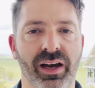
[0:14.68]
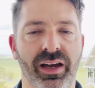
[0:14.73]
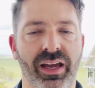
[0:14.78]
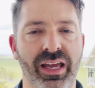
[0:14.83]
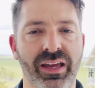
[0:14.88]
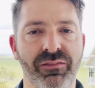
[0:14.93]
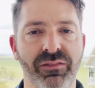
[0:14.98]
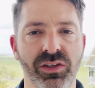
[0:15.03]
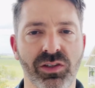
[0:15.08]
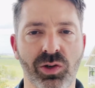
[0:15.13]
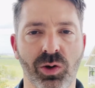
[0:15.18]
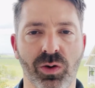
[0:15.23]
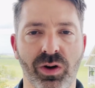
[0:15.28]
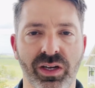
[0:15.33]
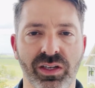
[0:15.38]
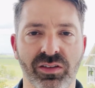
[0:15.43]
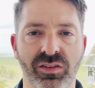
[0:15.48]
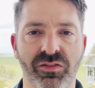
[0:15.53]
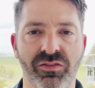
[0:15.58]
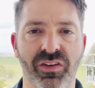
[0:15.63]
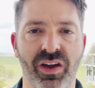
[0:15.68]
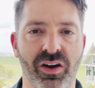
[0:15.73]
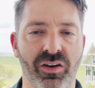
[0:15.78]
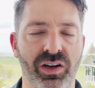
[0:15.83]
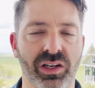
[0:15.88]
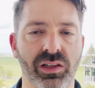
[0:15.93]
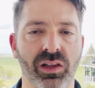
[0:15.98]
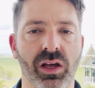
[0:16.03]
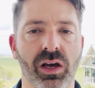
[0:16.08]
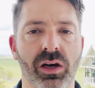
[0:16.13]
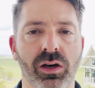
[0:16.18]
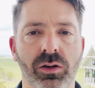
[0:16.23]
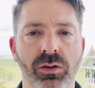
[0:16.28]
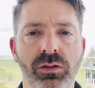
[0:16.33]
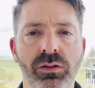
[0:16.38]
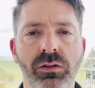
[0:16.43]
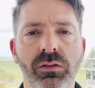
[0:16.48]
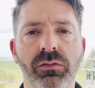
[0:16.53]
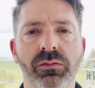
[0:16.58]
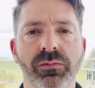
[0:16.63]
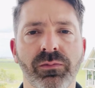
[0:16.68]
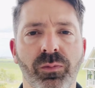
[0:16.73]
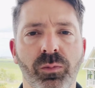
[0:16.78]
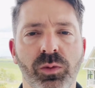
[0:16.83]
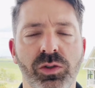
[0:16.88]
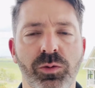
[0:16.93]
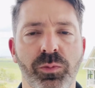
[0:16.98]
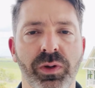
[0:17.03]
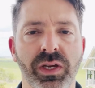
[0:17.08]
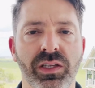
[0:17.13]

Inventory is very low, which